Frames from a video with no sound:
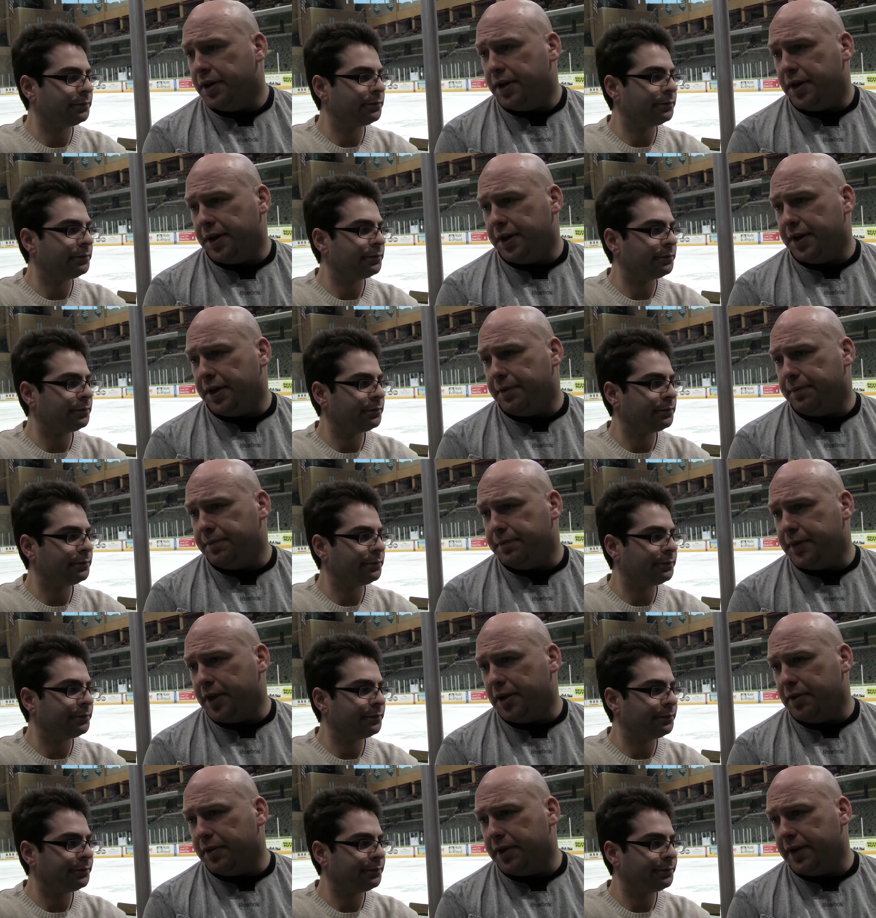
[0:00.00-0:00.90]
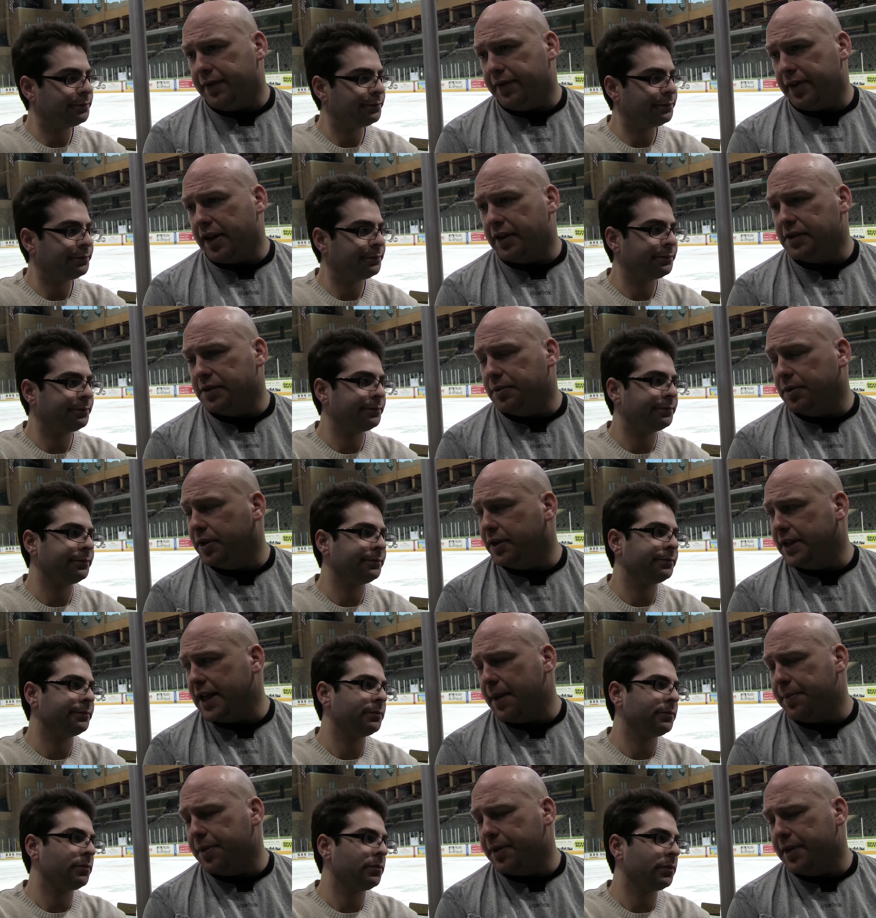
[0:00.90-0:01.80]
Speaker 1: Um, you know, they've, they got some good
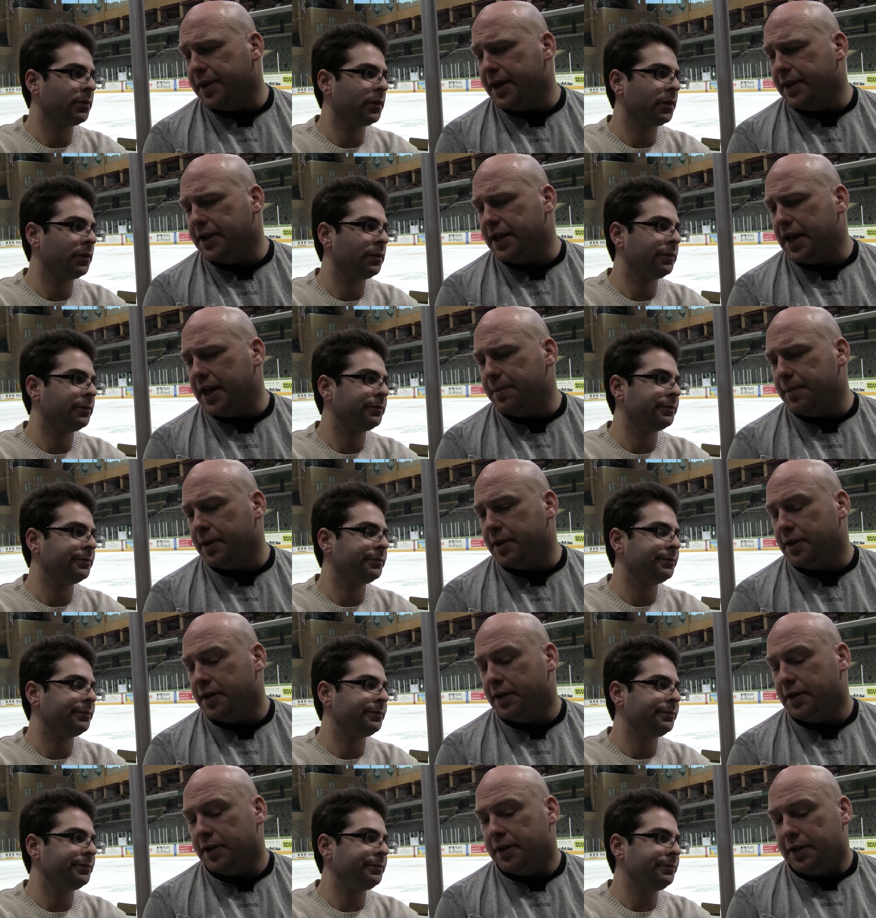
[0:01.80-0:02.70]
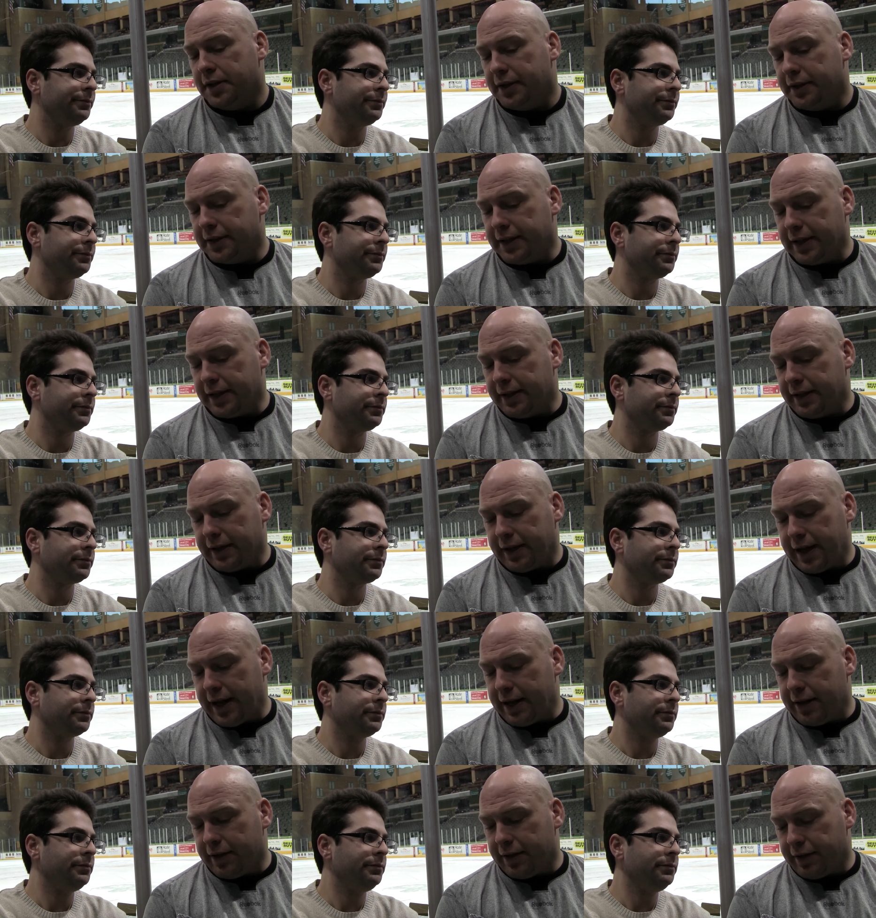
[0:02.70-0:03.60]
depth on that team. And at the end of the
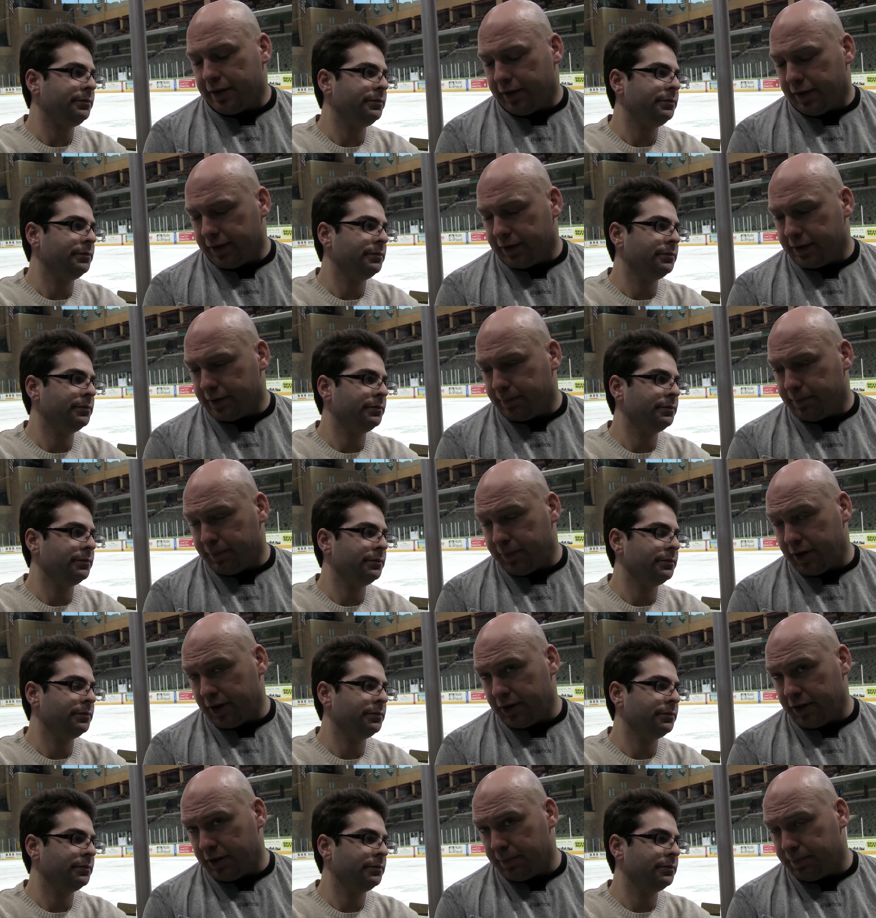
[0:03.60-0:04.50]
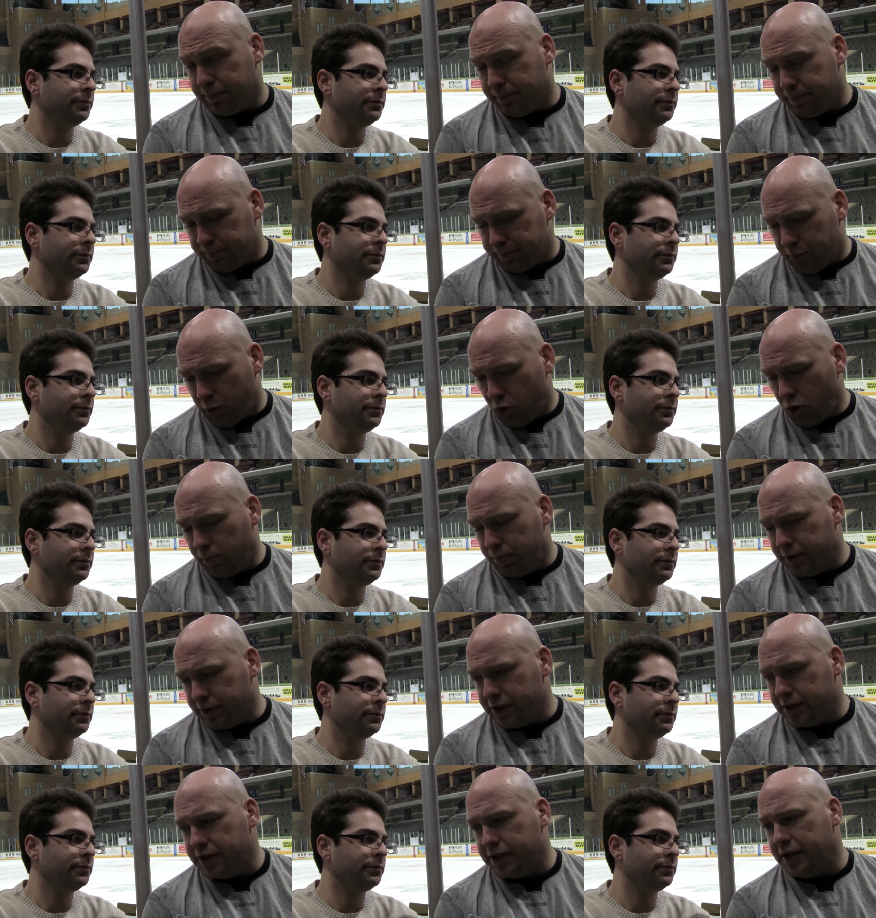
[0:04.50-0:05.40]
day, they're, the, they're in the pole
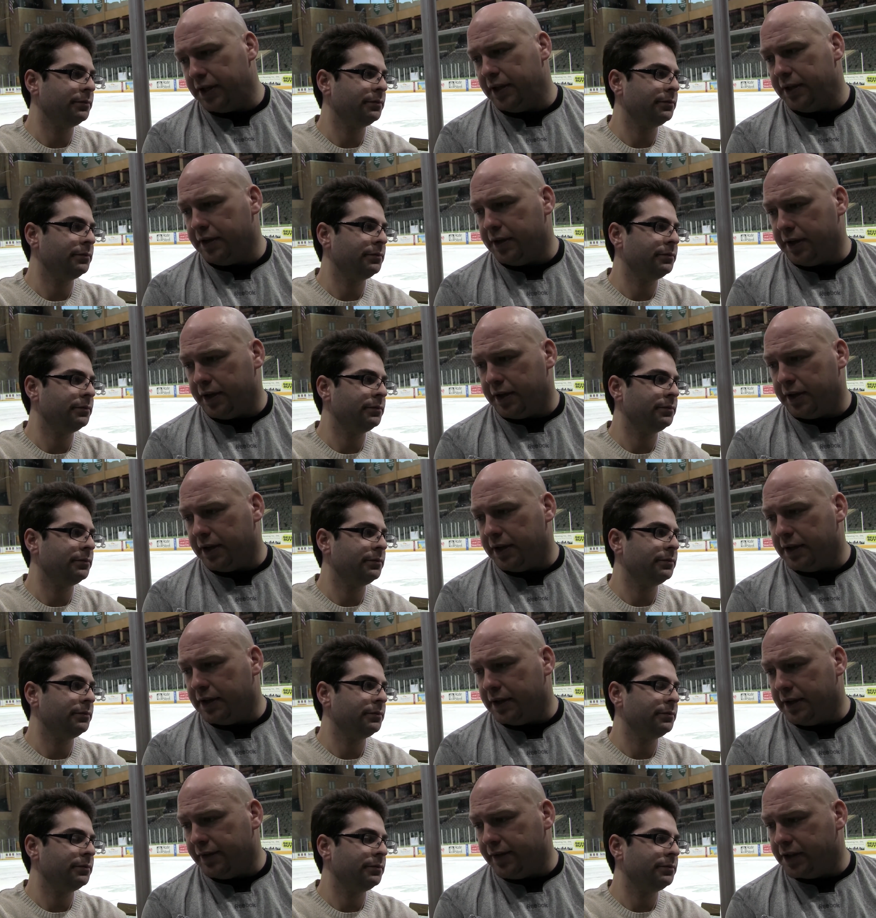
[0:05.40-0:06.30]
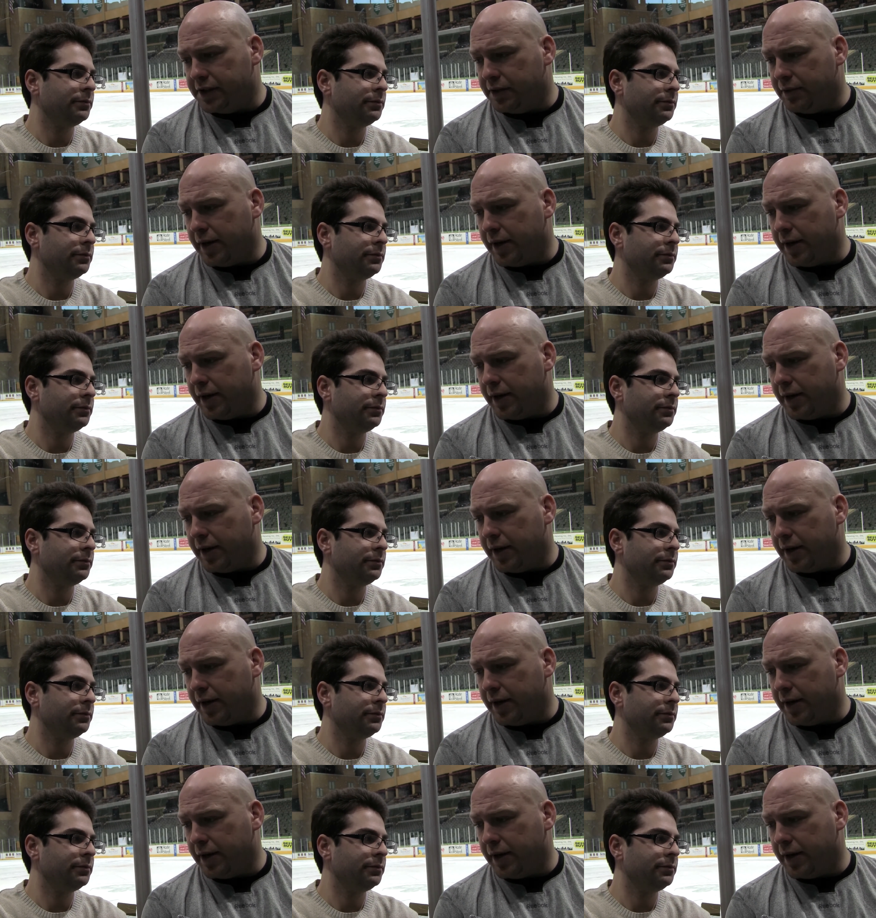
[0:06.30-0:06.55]
position in the in the division